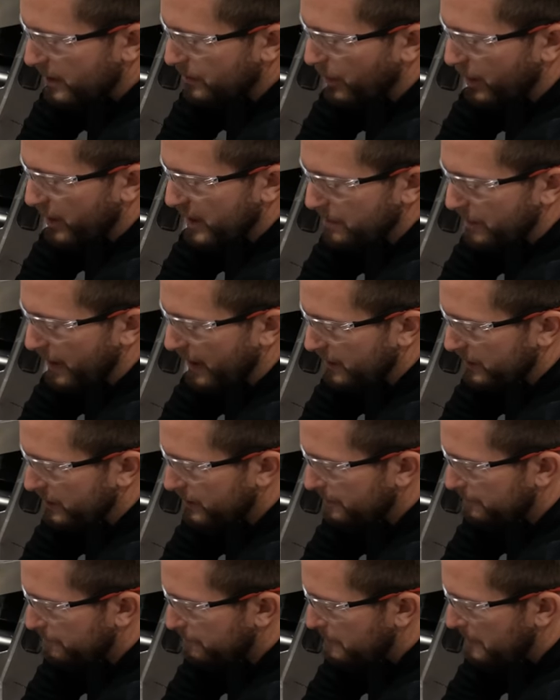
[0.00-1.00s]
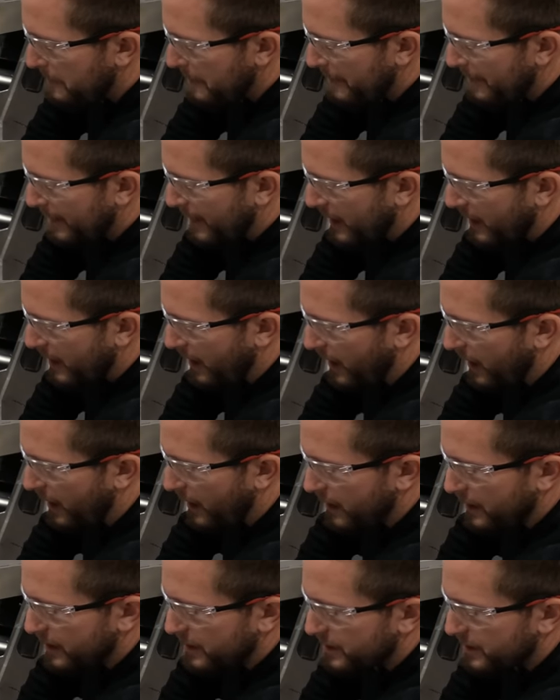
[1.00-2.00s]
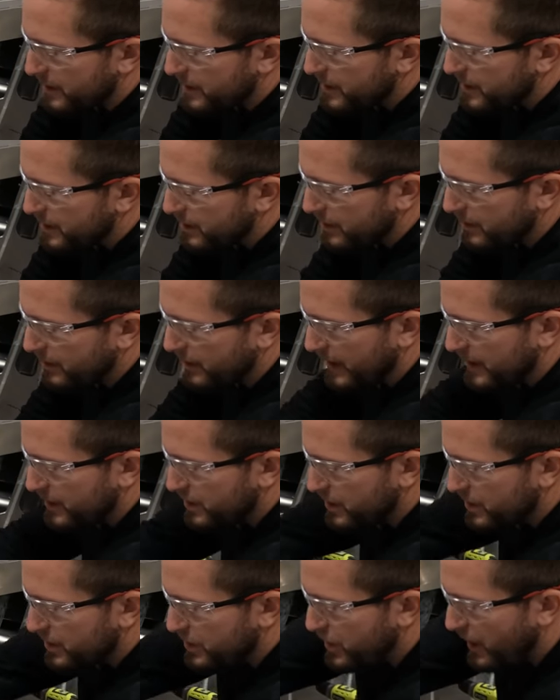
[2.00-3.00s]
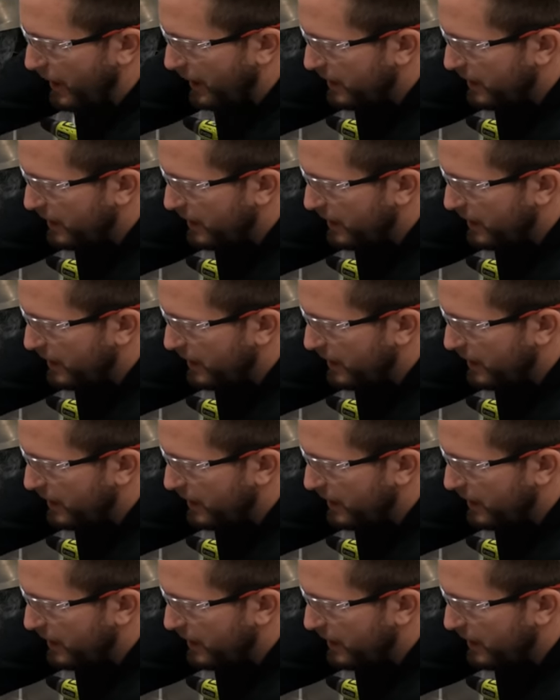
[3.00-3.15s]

the body panel, and then just